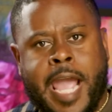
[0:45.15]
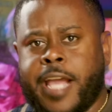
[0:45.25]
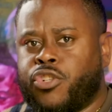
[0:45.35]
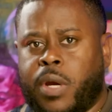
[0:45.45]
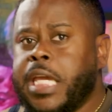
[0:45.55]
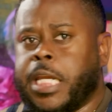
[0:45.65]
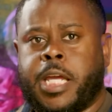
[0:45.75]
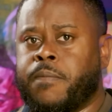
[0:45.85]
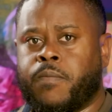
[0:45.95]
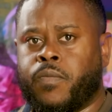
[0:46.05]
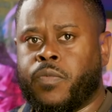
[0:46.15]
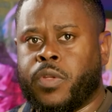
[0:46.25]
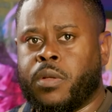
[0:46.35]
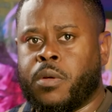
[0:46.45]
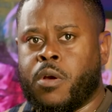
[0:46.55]
ain't drinking it,
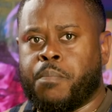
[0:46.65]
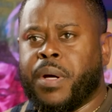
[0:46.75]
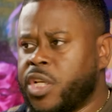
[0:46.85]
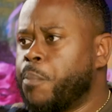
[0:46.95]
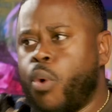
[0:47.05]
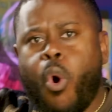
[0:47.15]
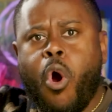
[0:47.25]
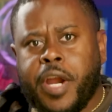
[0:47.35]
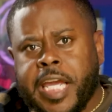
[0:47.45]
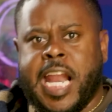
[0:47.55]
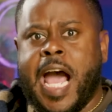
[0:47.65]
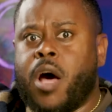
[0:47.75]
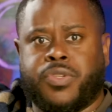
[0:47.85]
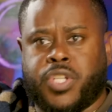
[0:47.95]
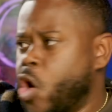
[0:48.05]
but they're pouring it
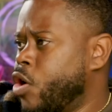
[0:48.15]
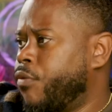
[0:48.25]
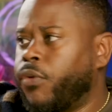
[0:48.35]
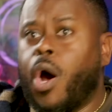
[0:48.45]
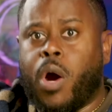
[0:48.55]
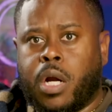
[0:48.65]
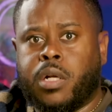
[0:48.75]
out on the floor.